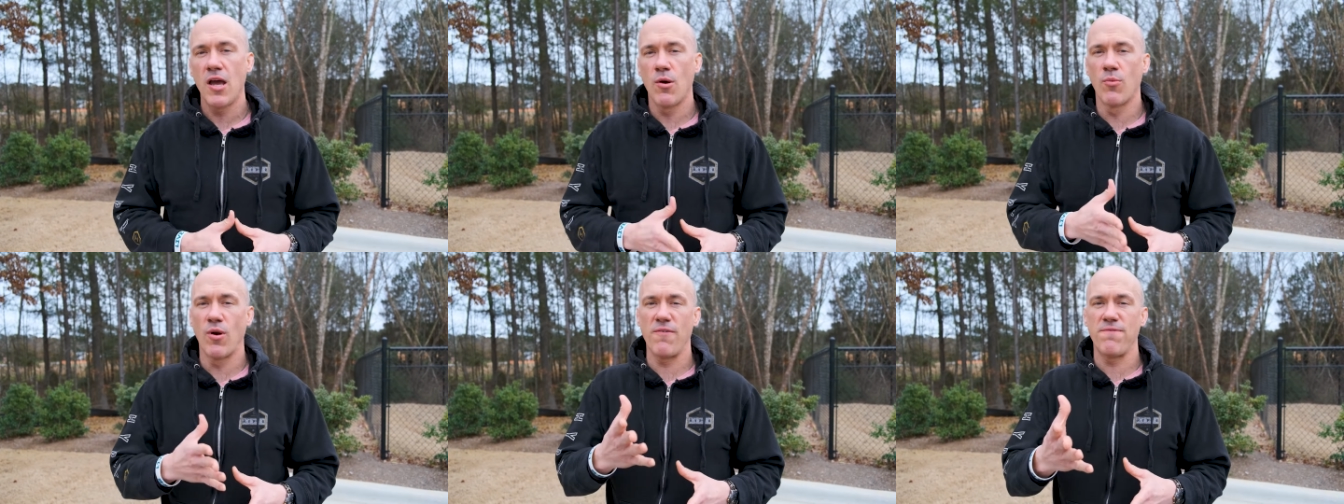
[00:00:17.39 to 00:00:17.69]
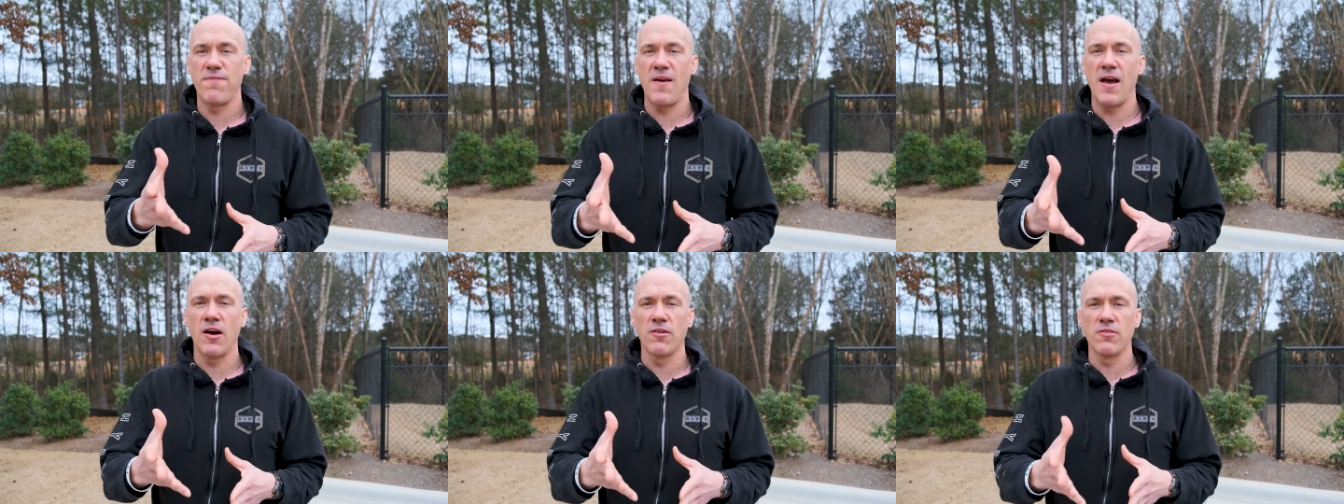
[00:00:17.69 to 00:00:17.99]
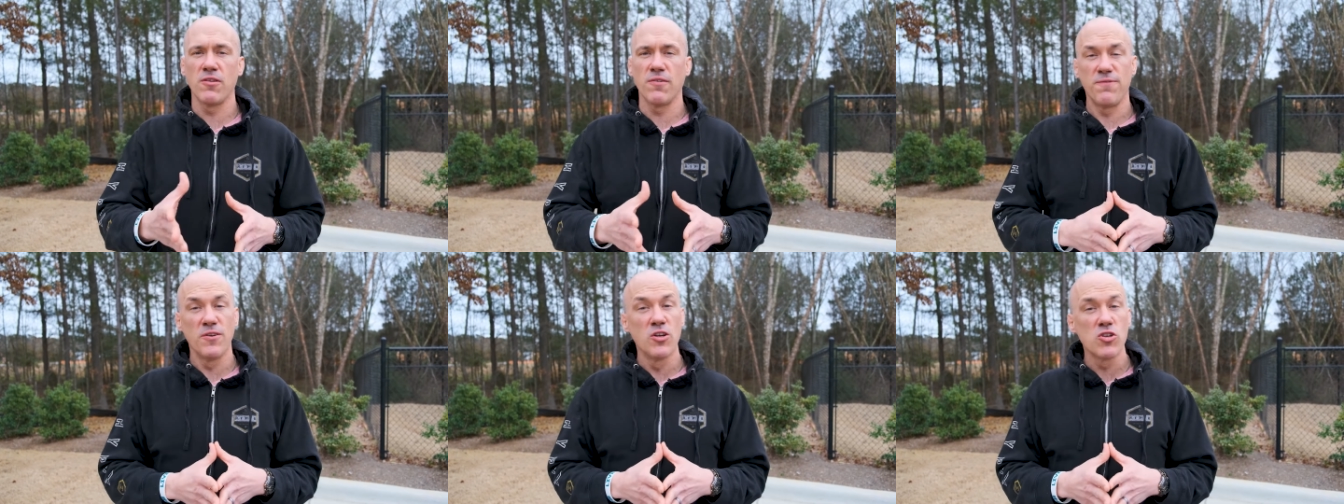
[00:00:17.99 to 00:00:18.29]
And when I
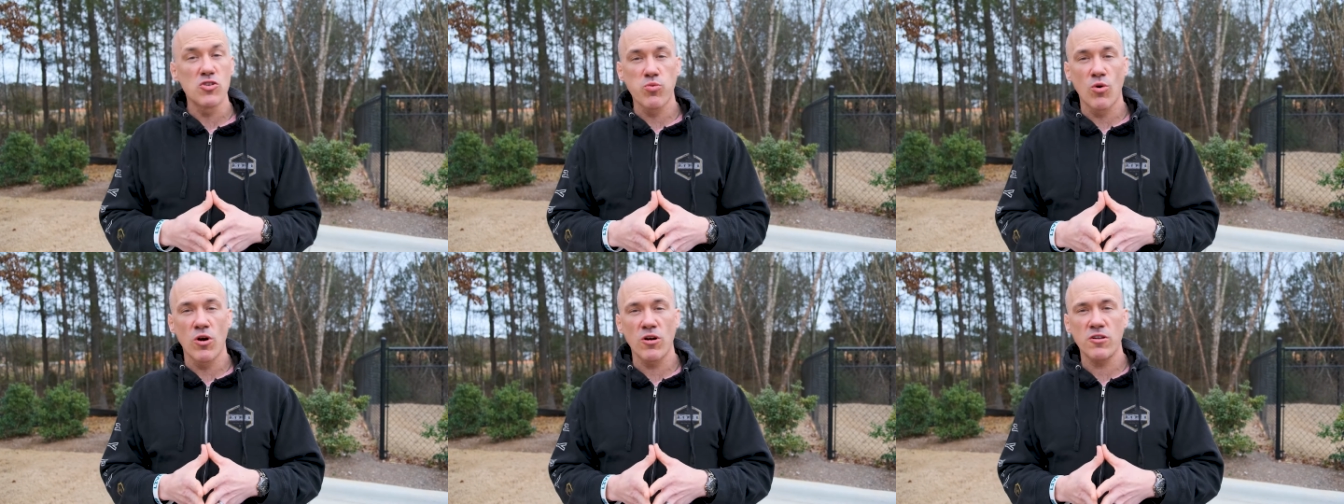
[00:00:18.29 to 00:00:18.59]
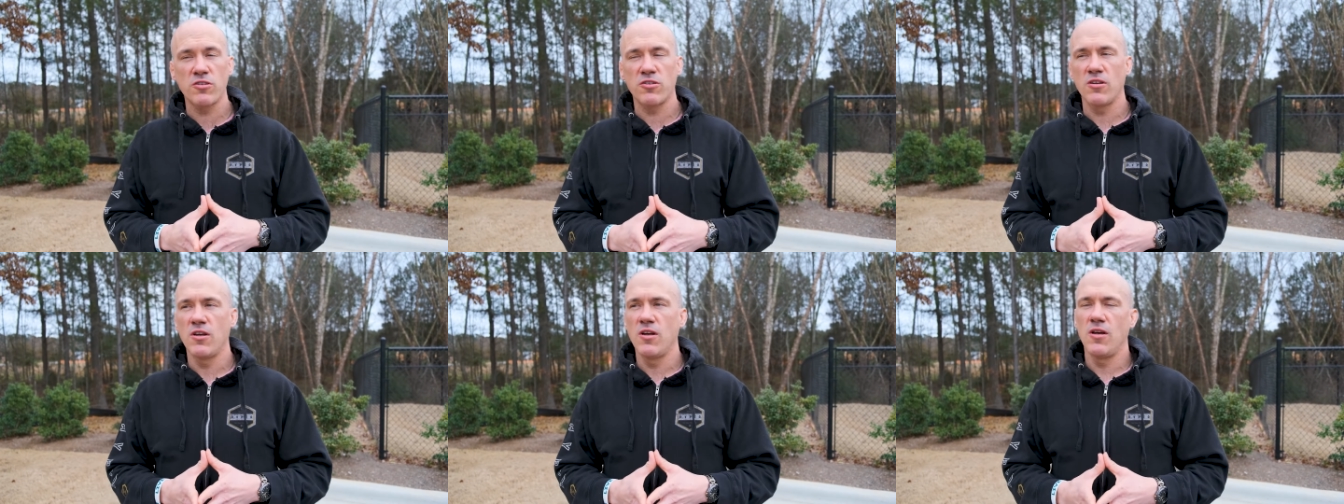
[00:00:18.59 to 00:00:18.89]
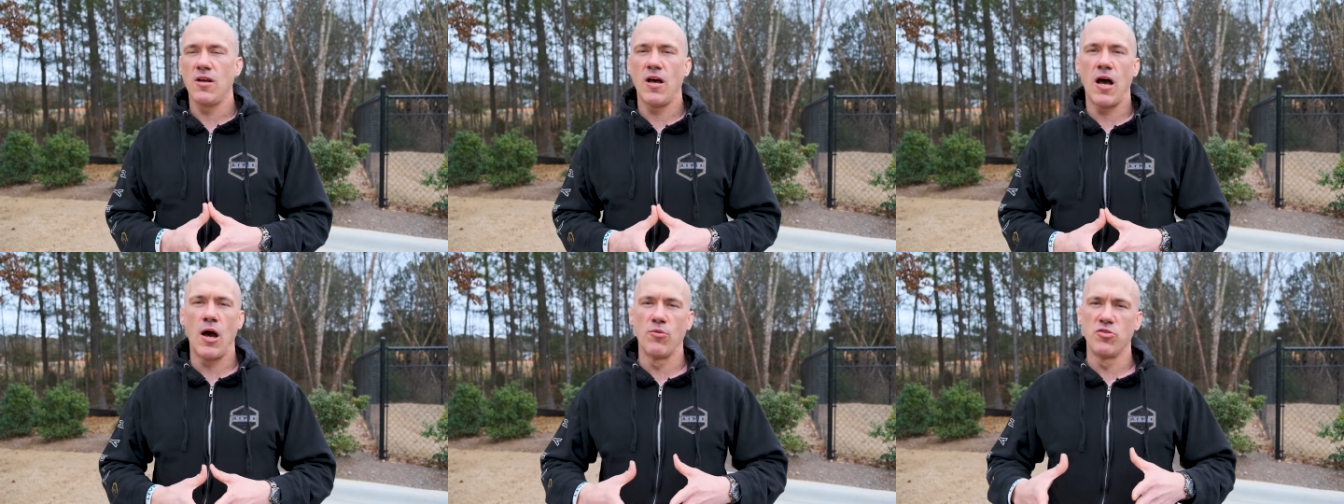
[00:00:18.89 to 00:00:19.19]
found the Finished Works,
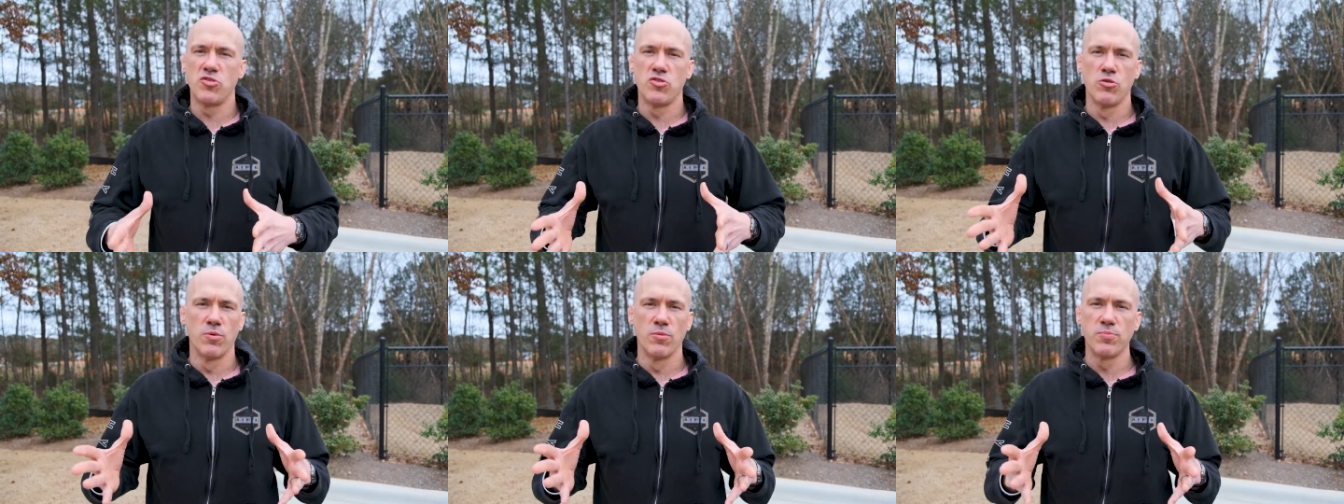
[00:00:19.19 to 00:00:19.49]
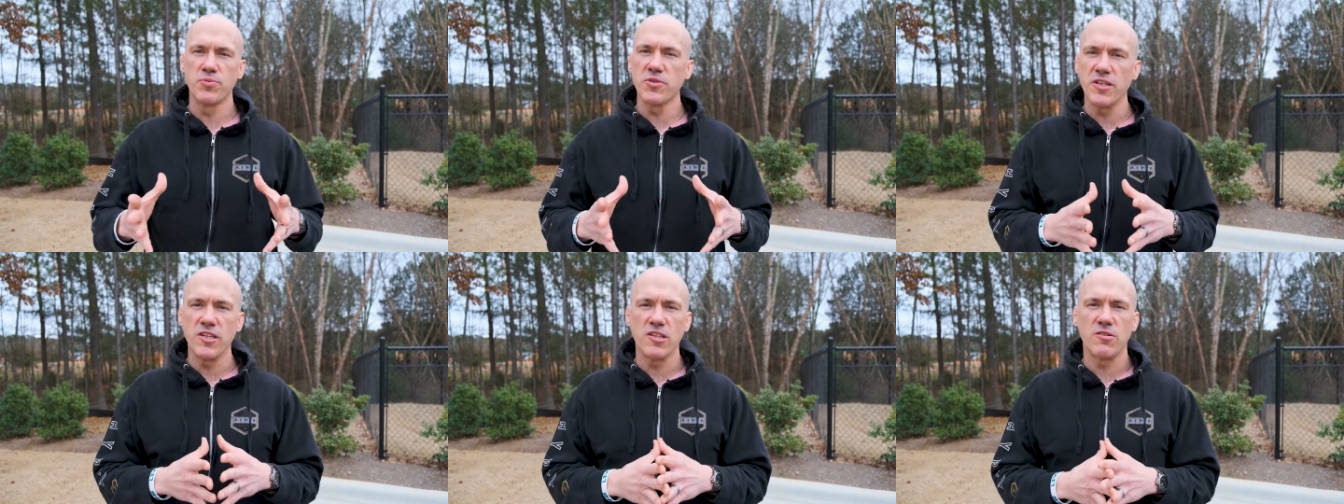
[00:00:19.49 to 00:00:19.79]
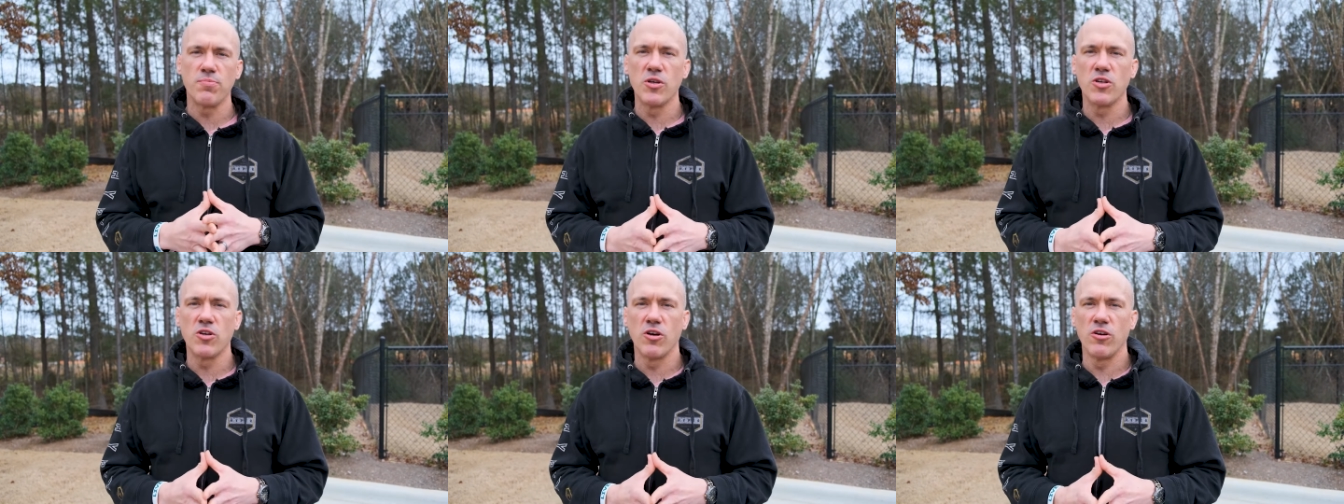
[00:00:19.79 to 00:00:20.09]
I was super
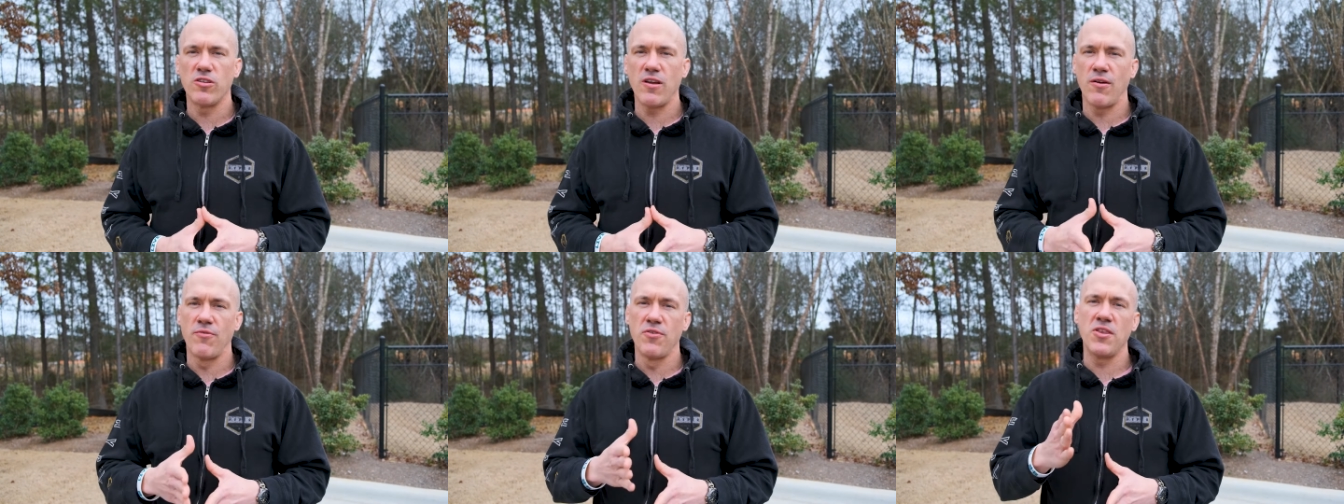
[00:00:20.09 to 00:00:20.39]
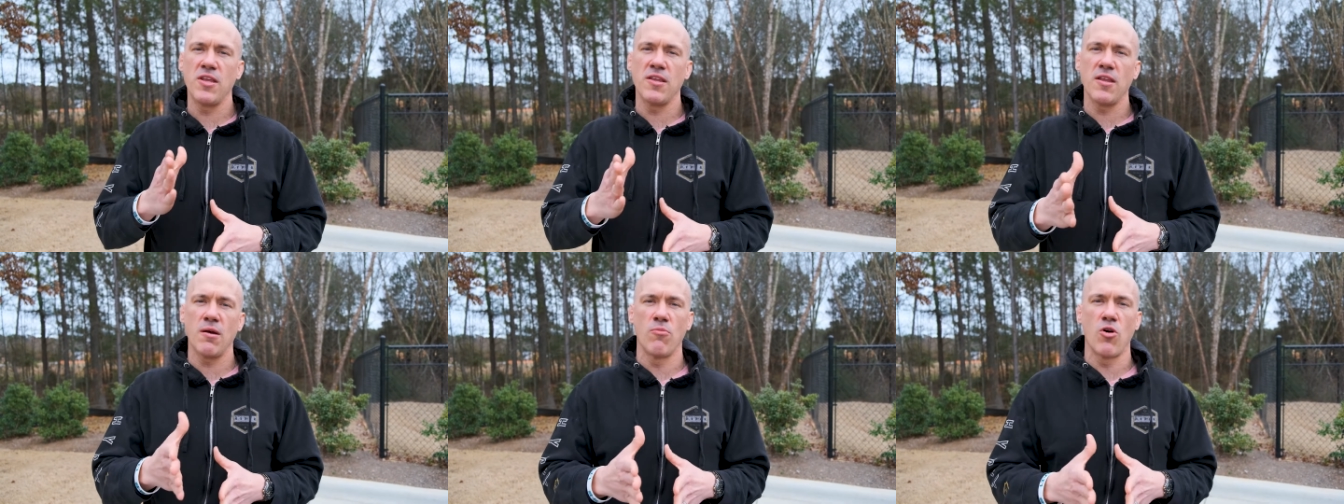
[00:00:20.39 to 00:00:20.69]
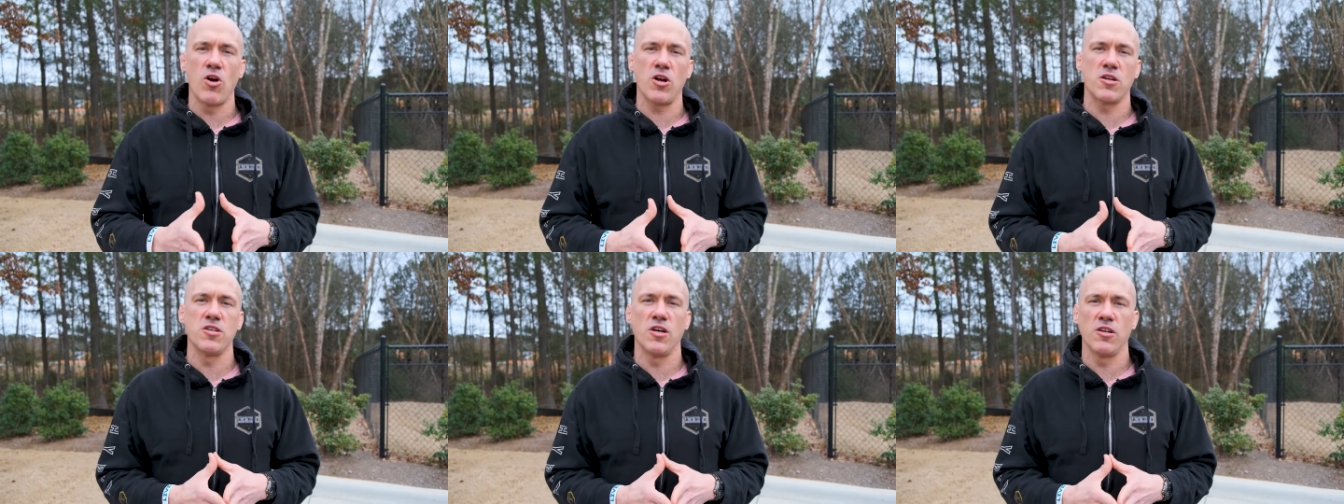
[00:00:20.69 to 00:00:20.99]
pleased because everything that
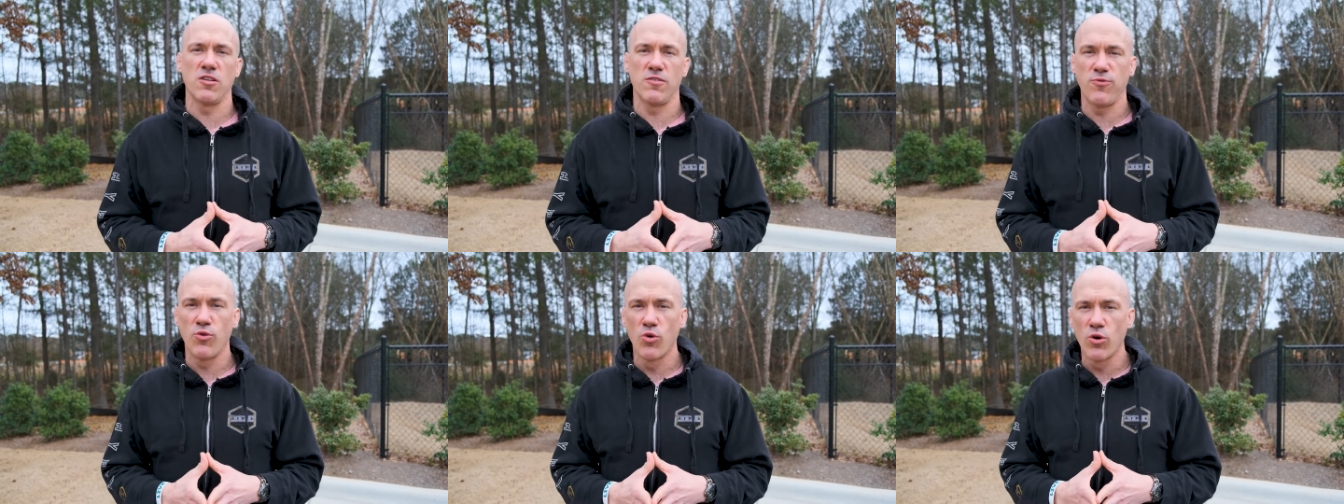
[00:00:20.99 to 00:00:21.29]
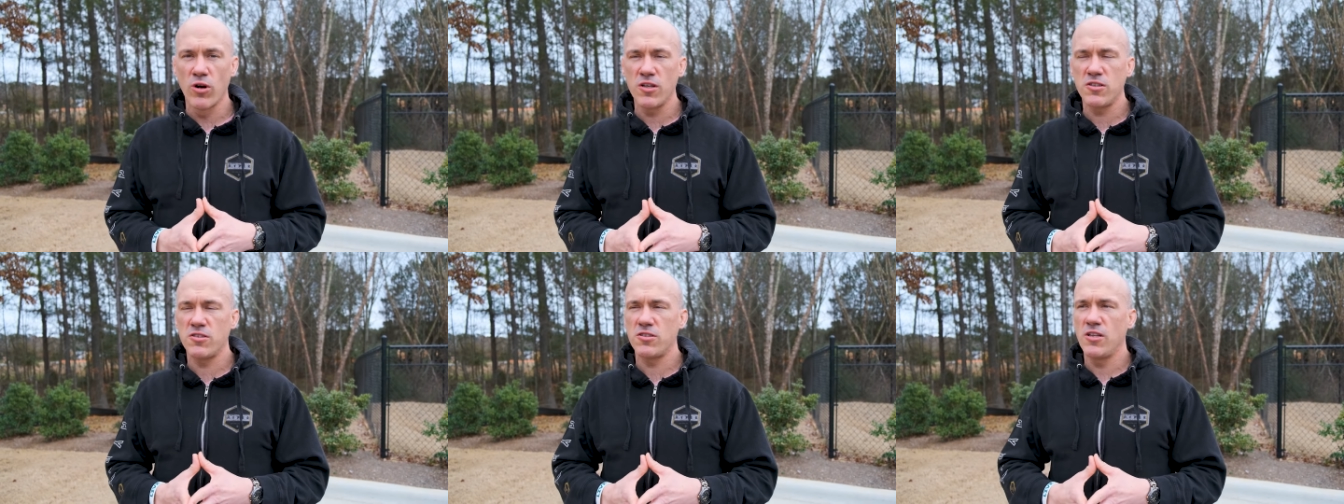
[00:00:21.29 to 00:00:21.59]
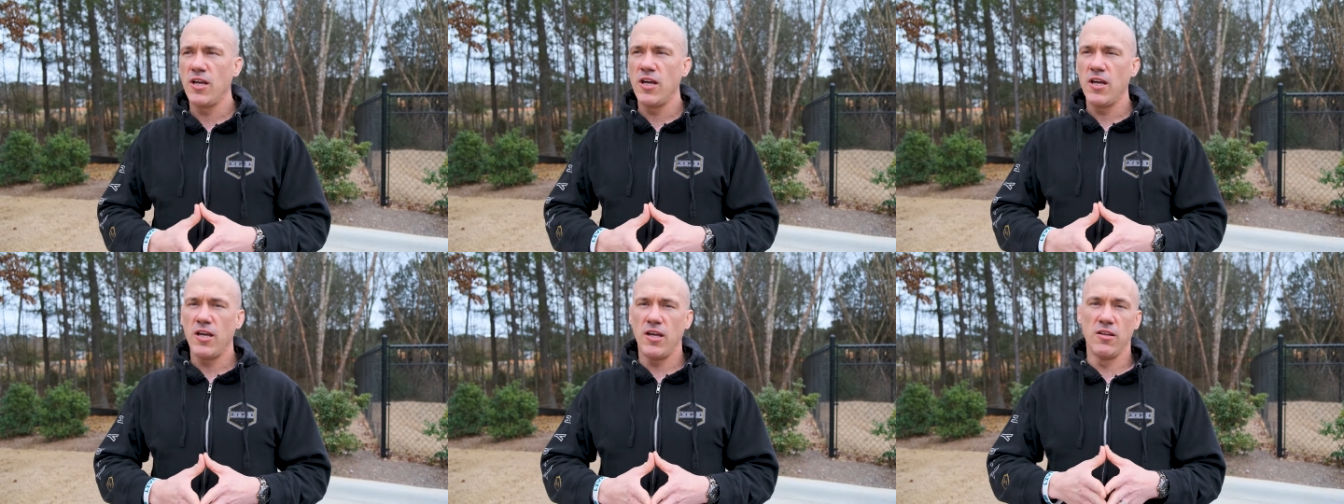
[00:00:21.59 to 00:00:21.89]
Mark does for us